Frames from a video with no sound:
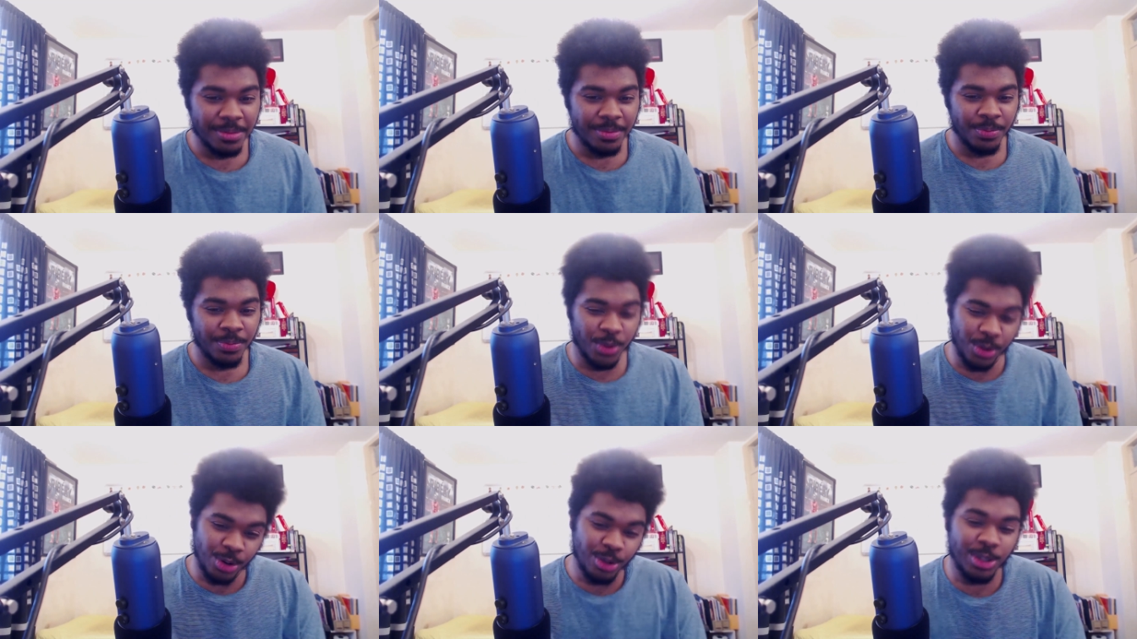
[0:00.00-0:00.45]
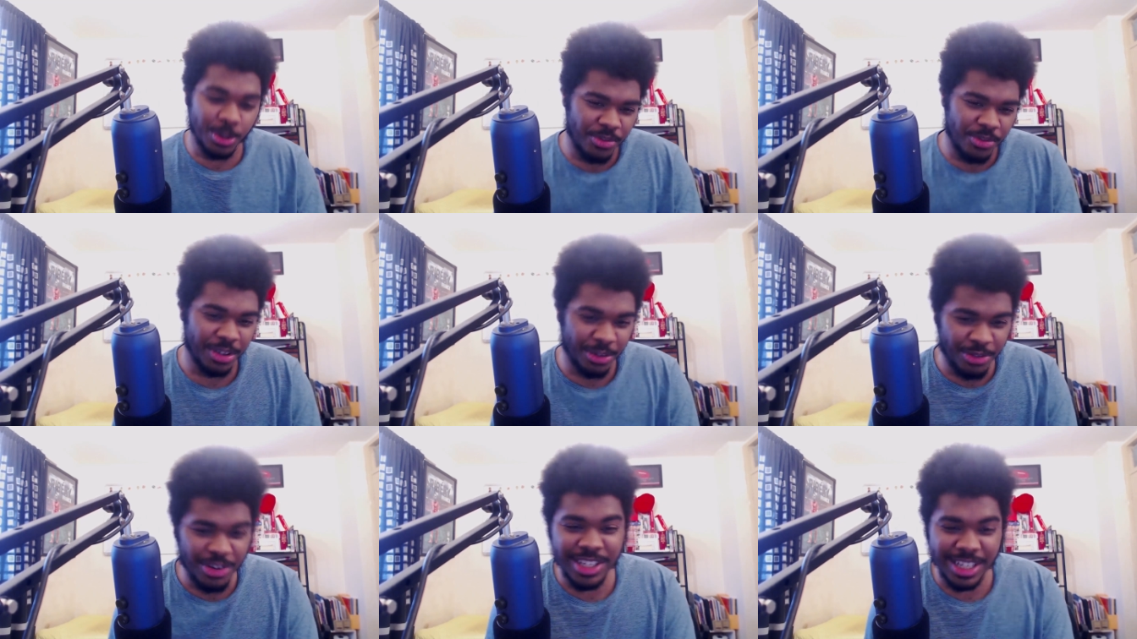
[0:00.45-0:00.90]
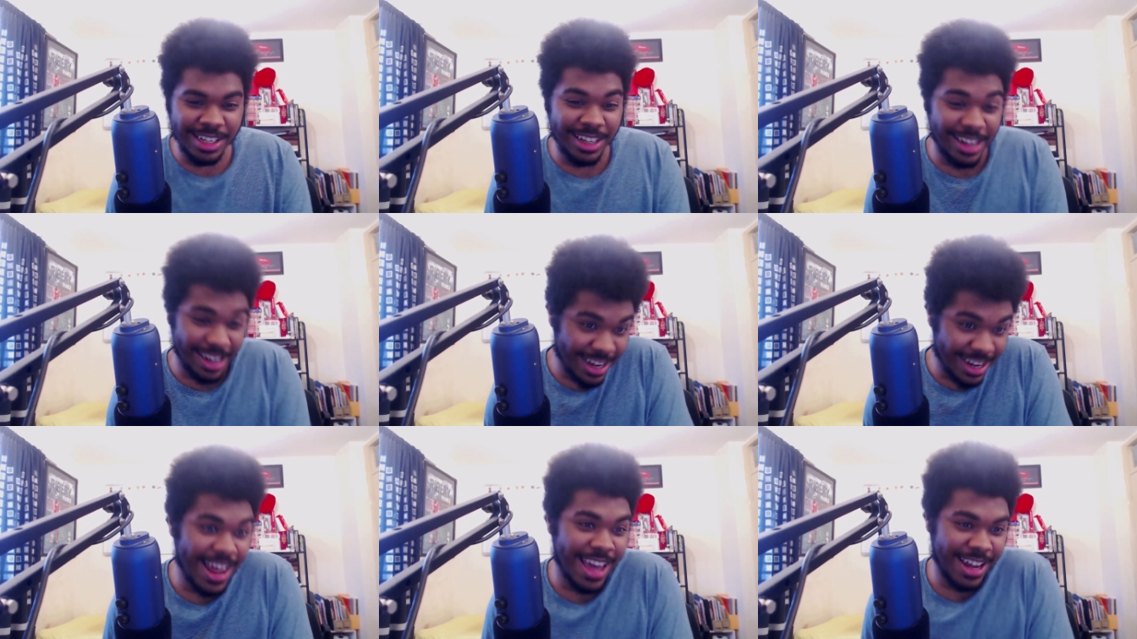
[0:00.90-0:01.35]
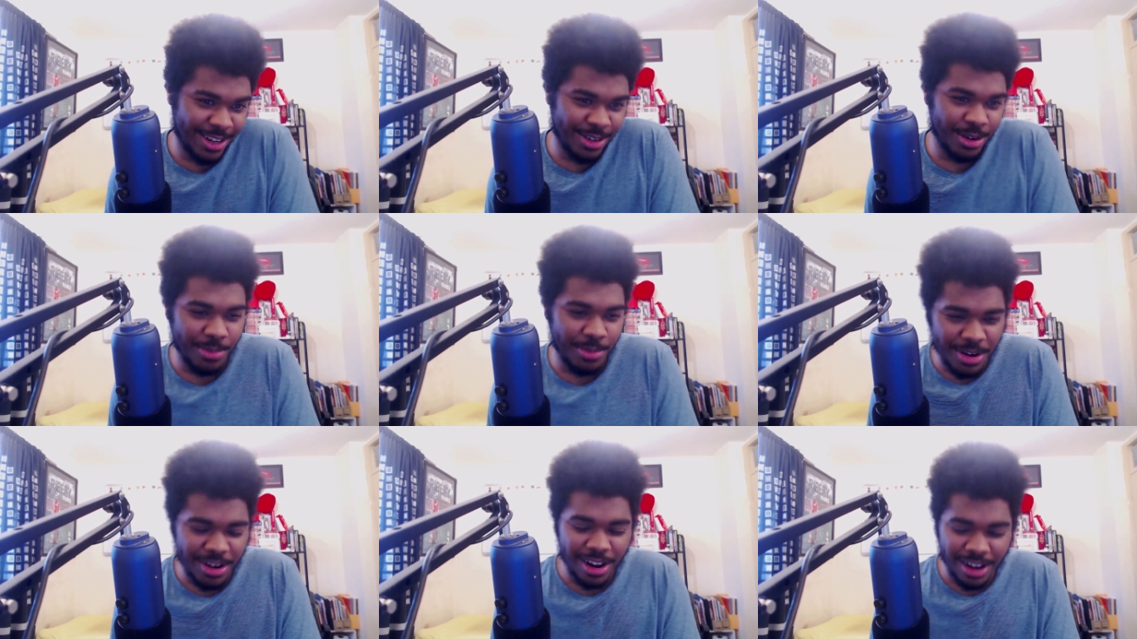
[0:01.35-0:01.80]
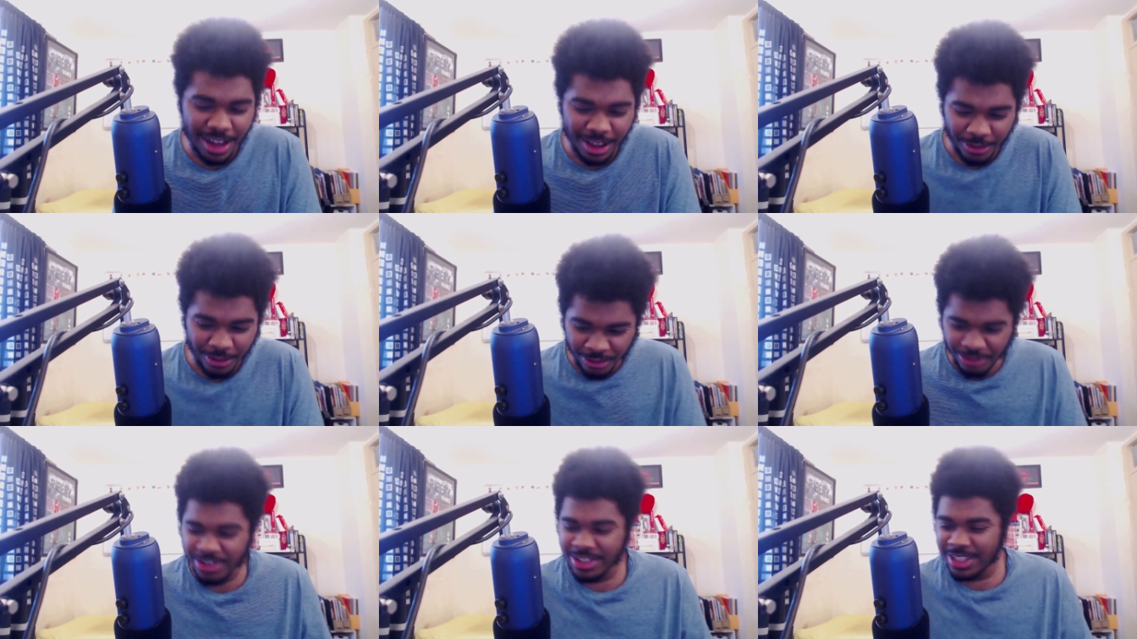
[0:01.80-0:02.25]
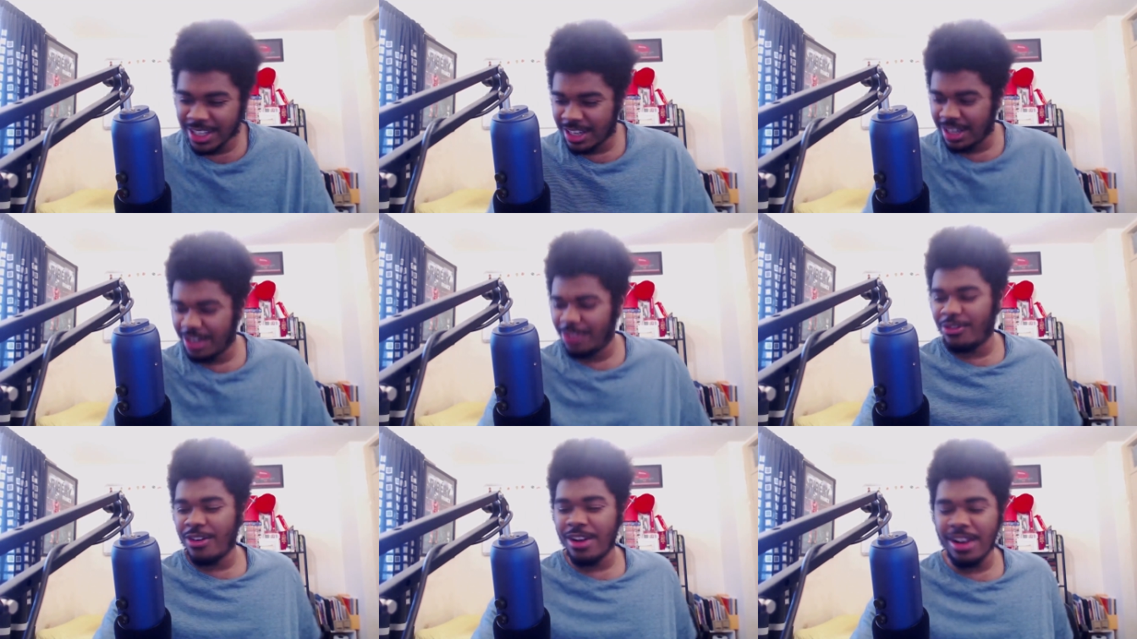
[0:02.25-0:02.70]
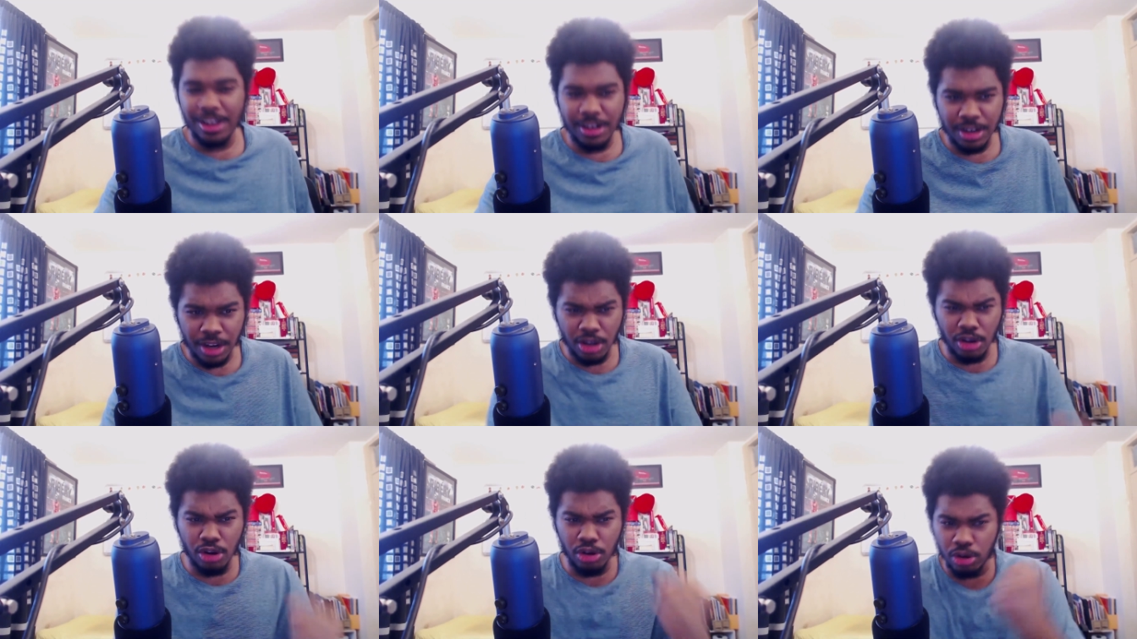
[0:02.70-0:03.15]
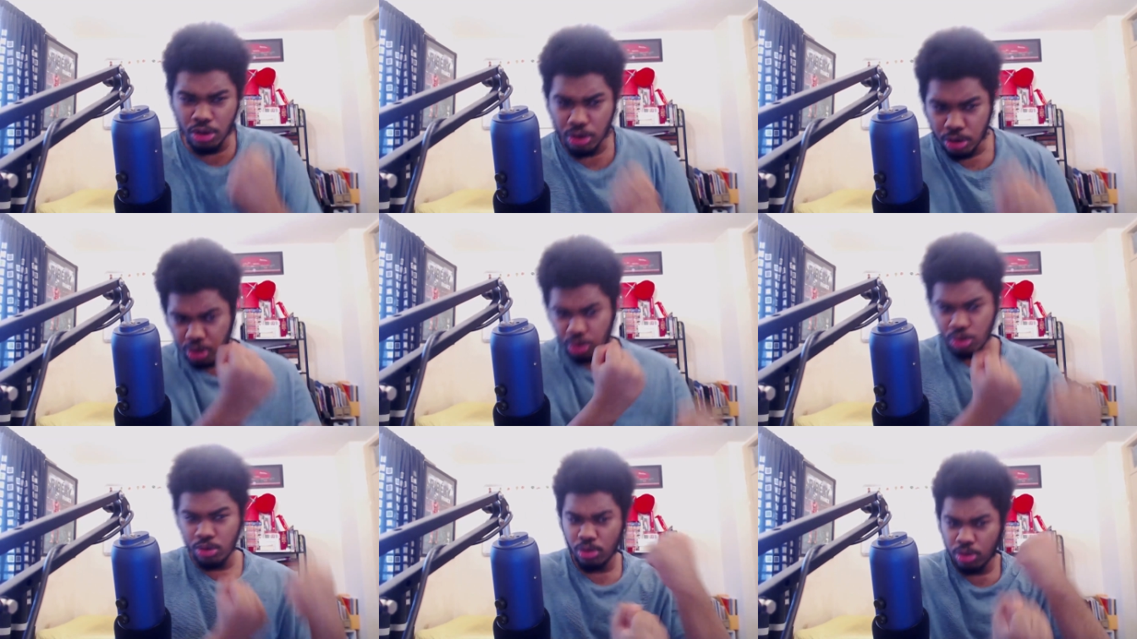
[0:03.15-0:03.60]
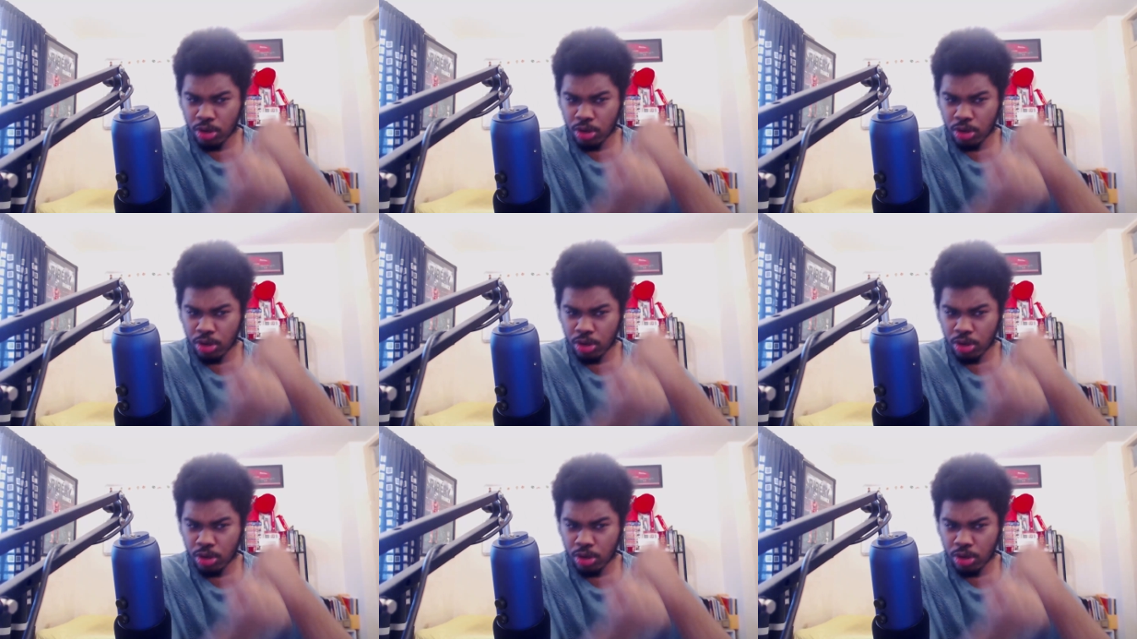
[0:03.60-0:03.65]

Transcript: to do something physically later, but not like physically threaten, like like oh you